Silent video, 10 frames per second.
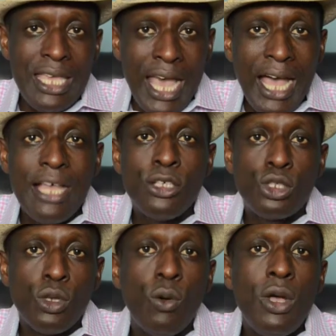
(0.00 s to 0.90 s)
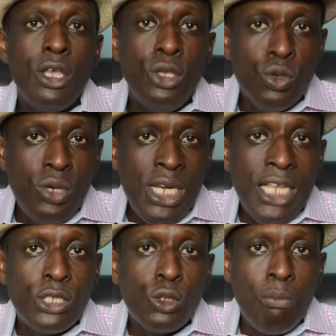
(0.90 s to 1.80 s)
yeah so you
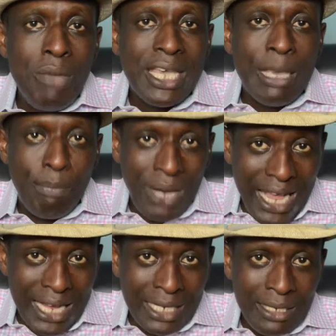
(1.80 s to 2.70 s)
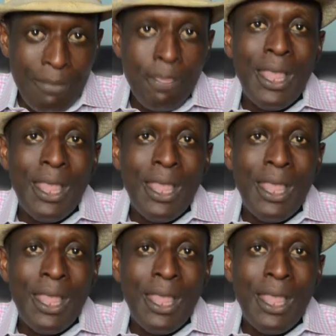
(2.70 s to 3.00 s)
need to make a plan